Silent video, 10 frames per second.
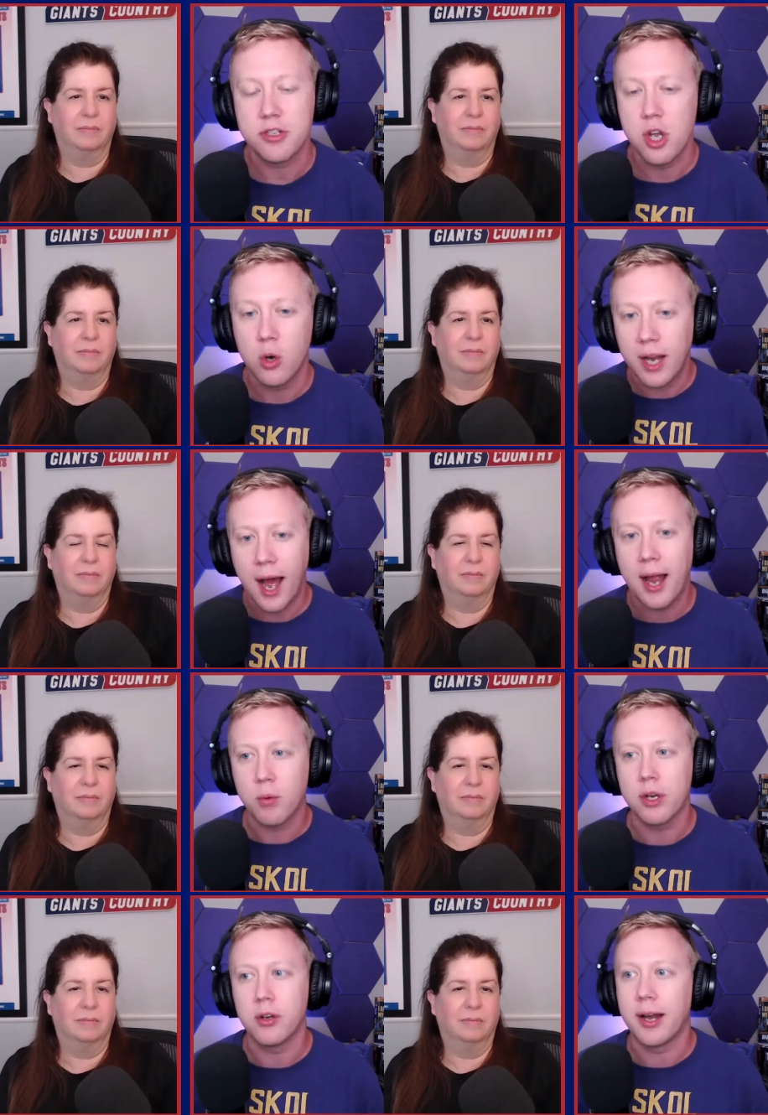Speaker 1: no guy
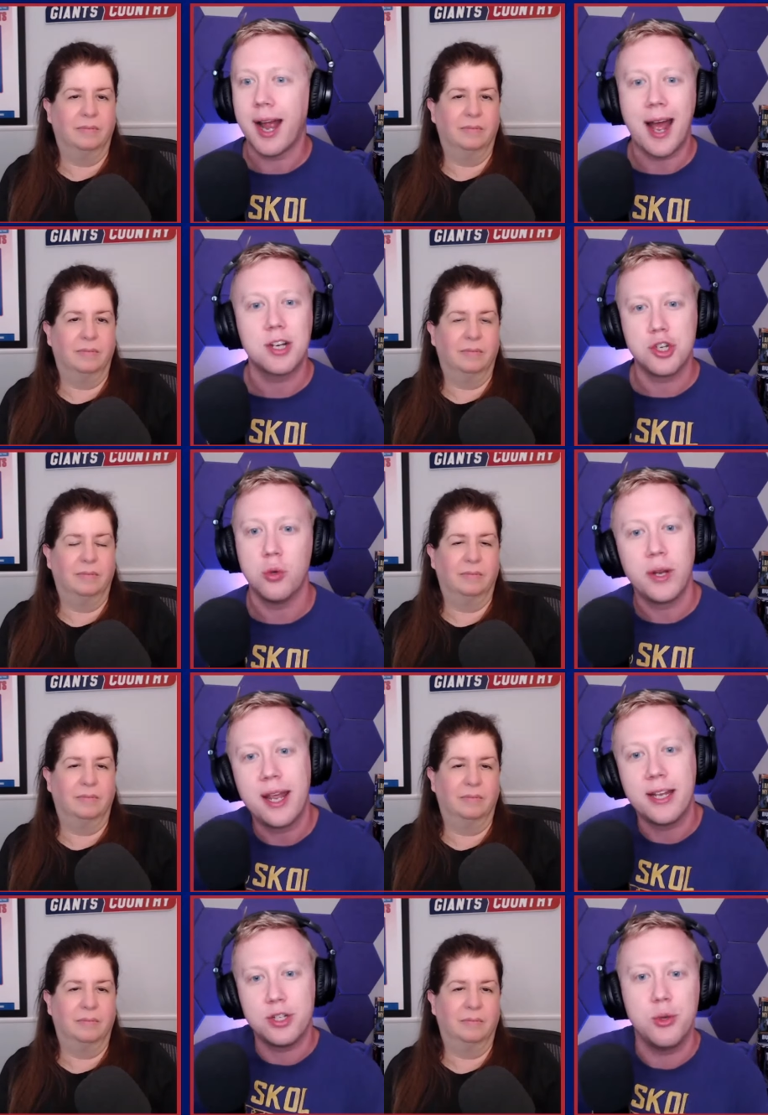where you're like, ah, shoot, we
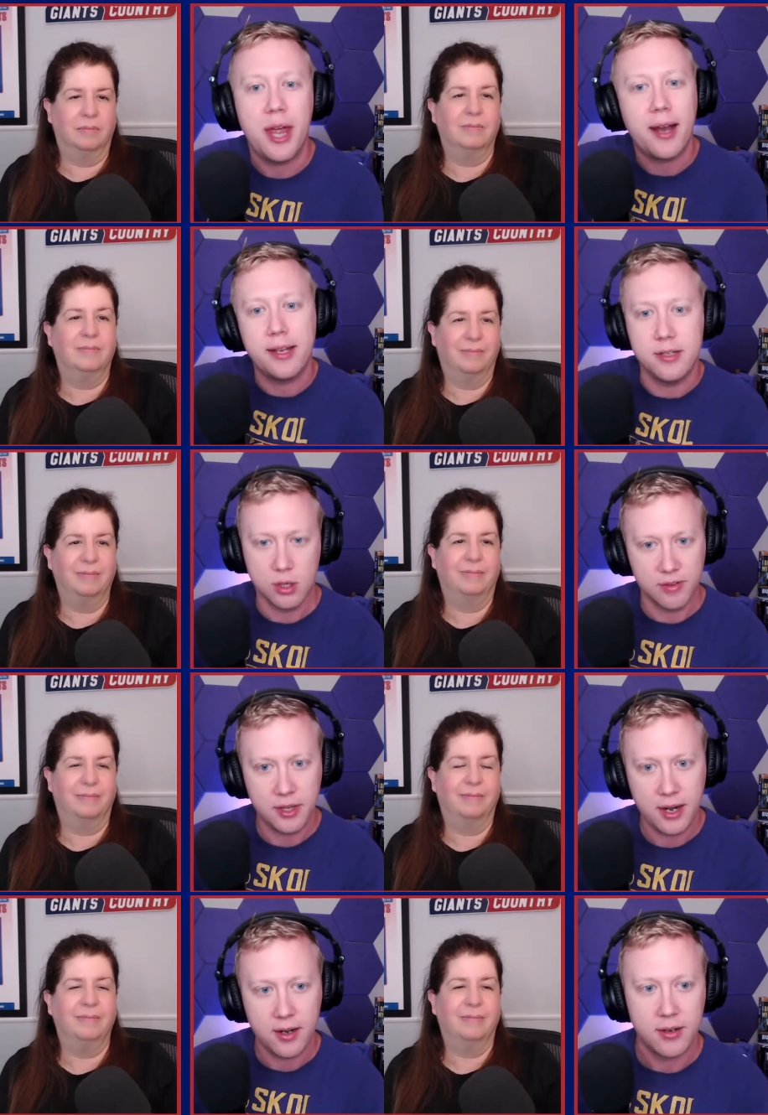can't do that. He's over
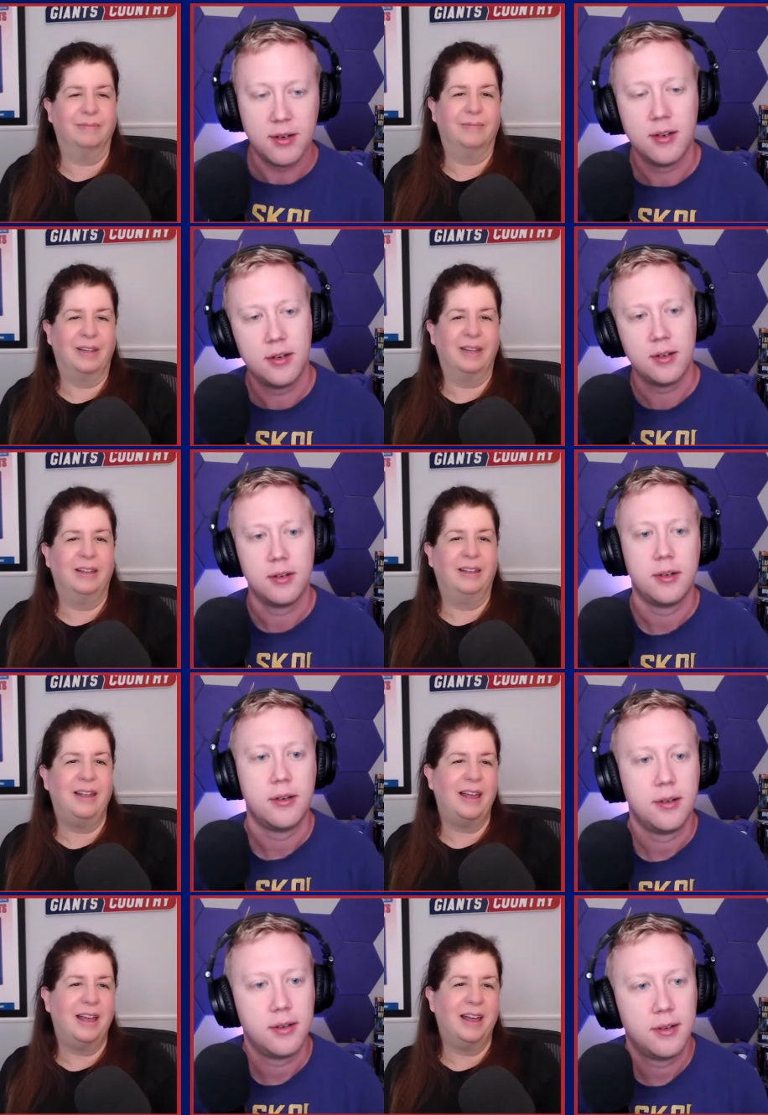there.
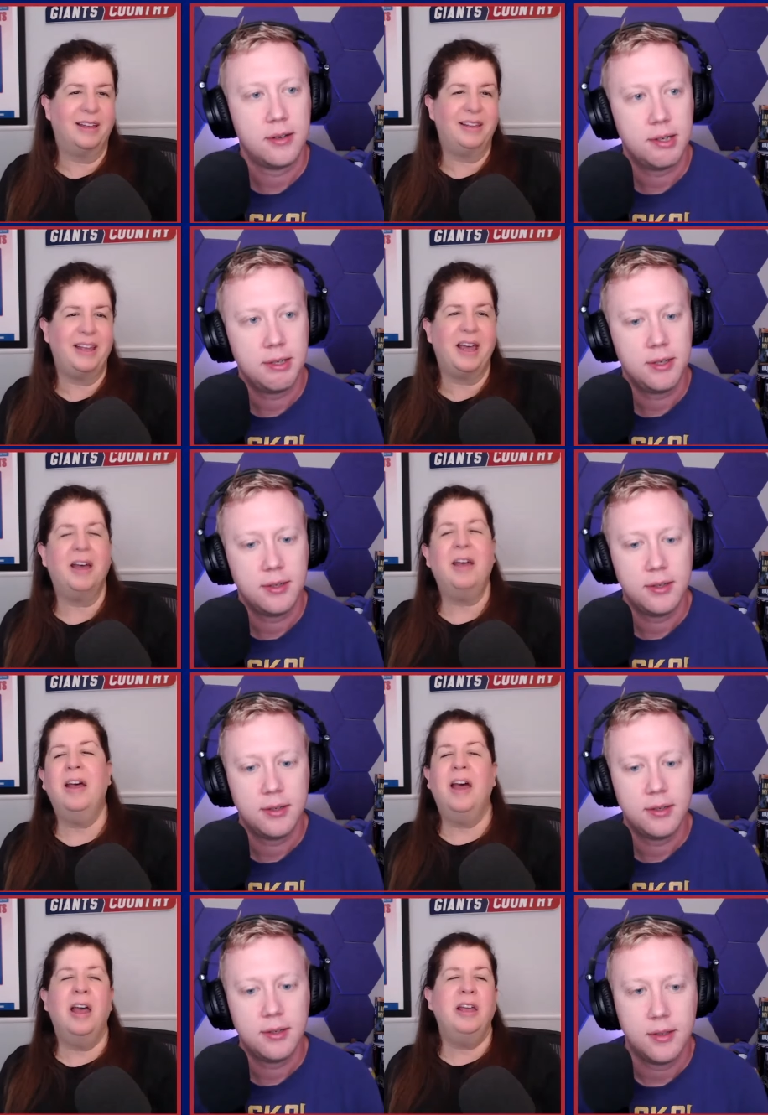
Speaker 2: Yeah.
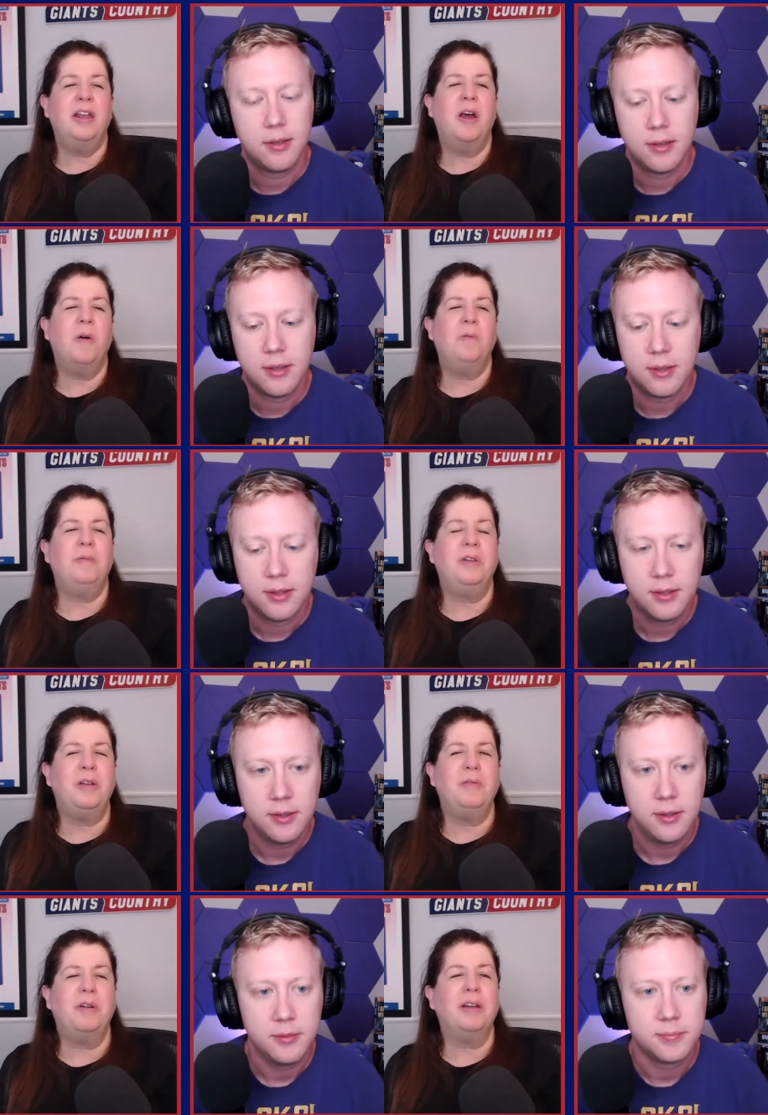You know,
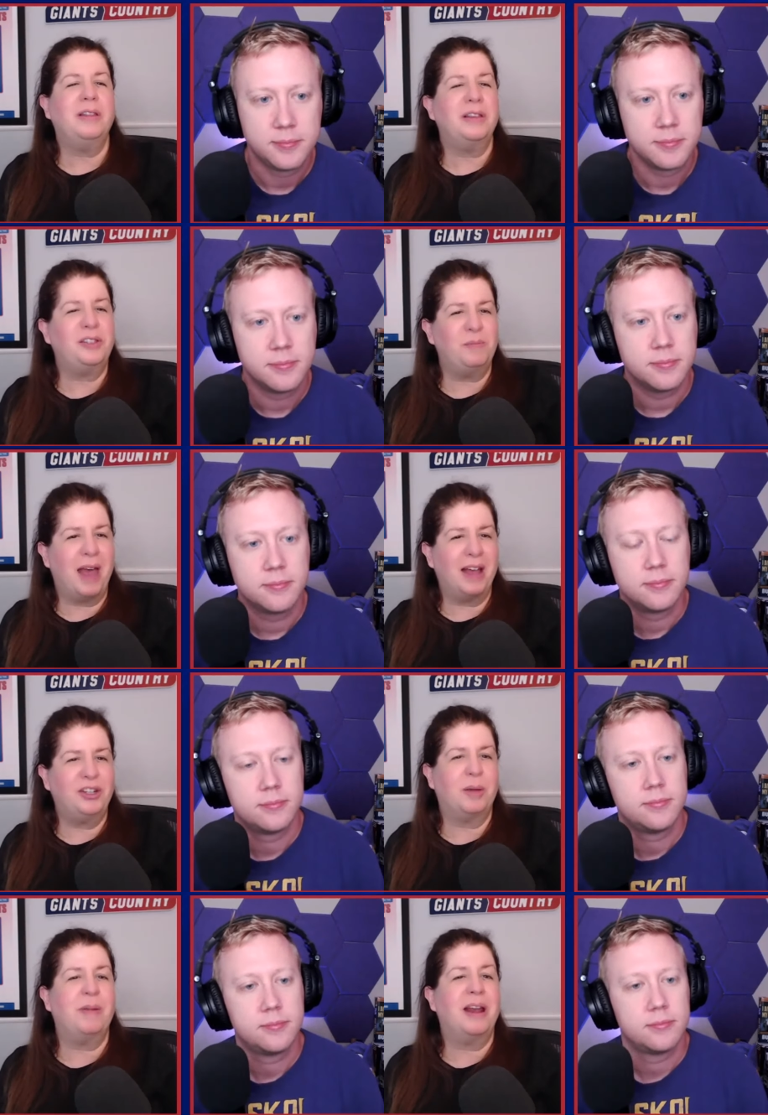you look at this
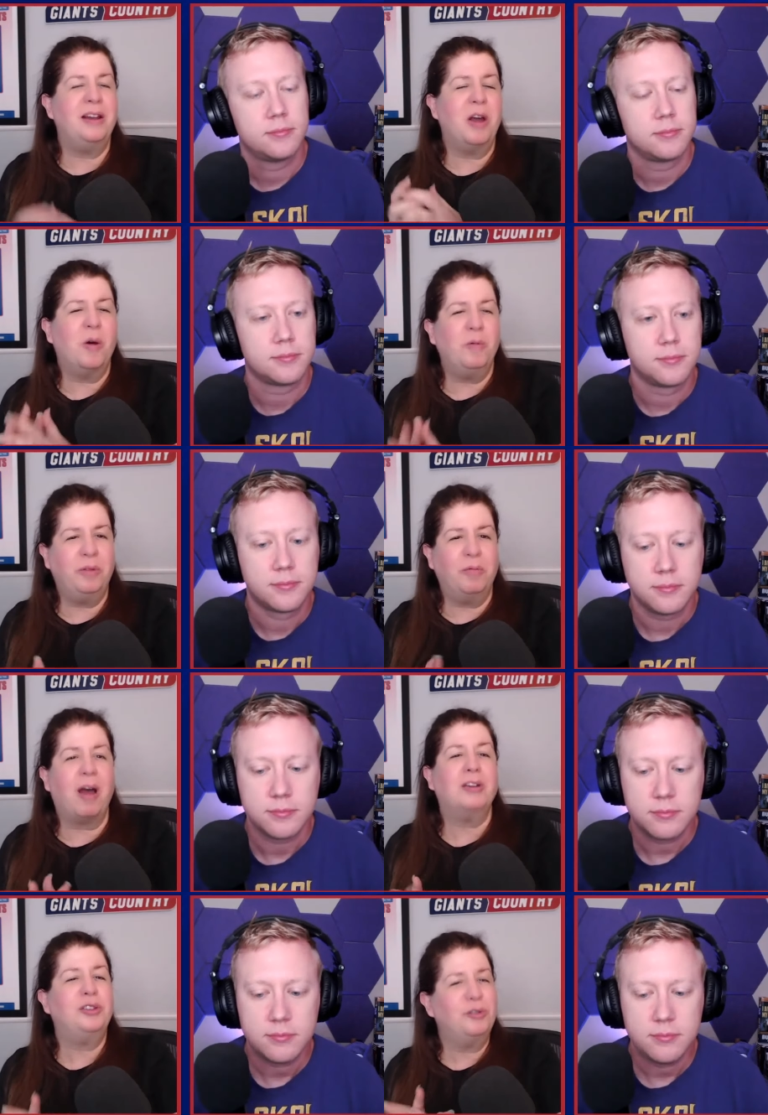matchup, and I know the
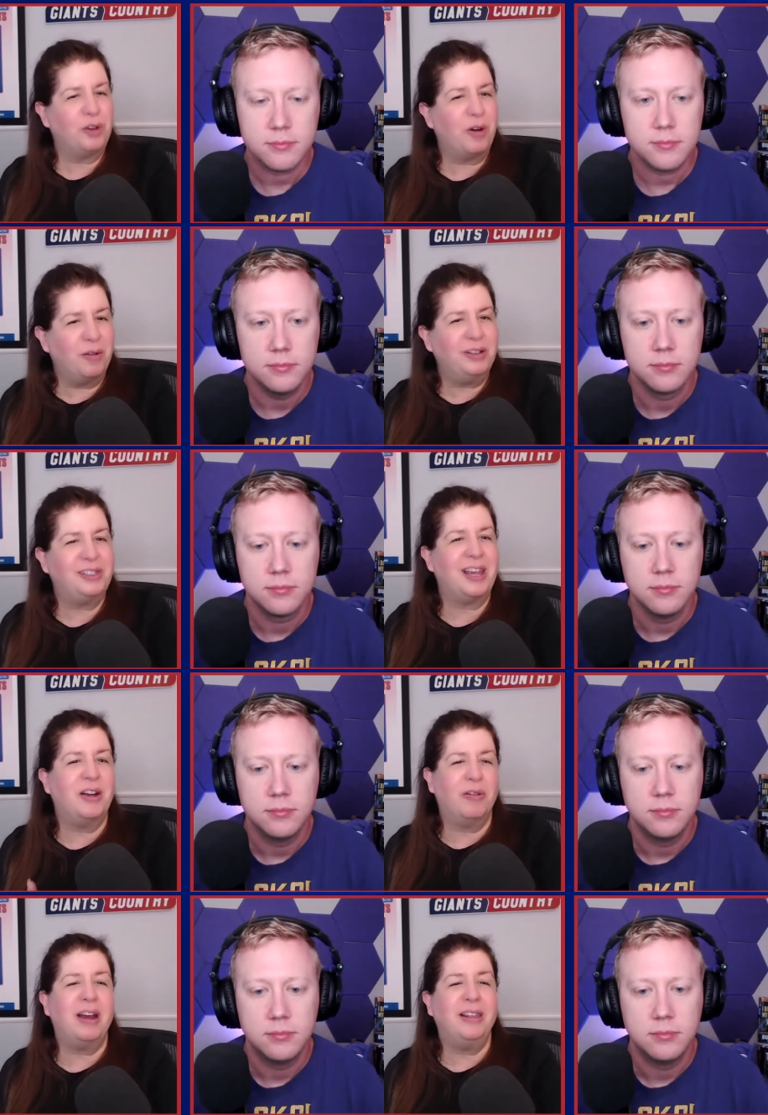rosters aren't
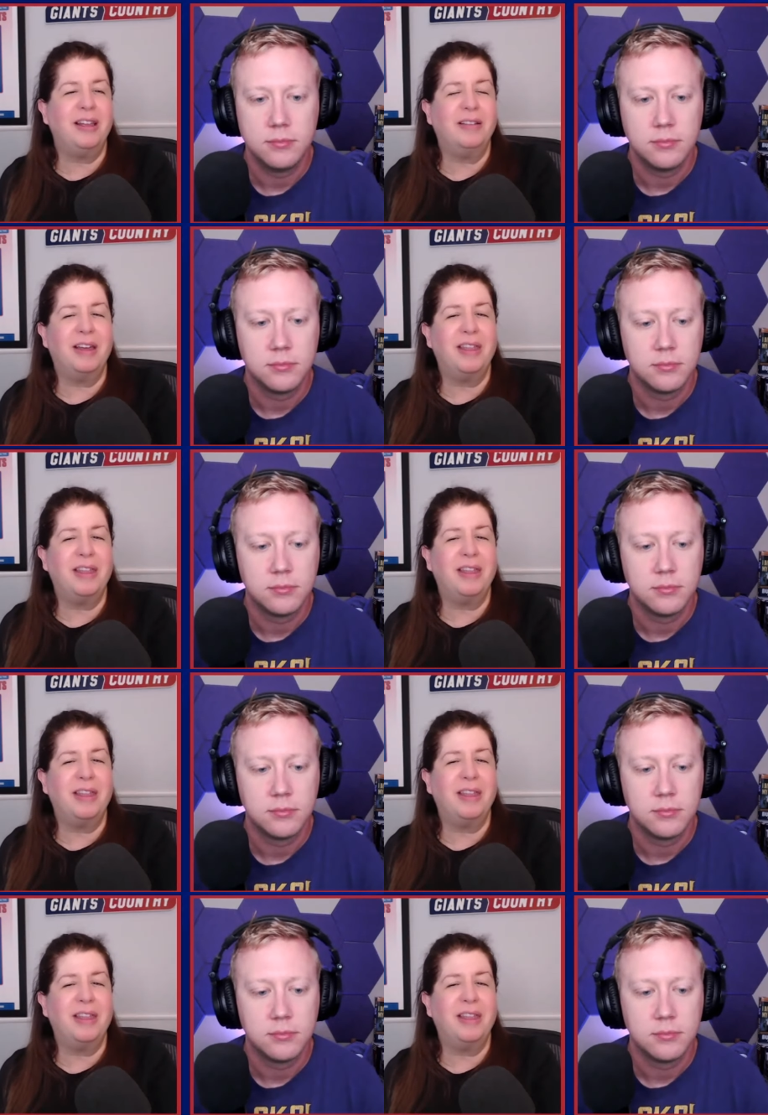set or anything like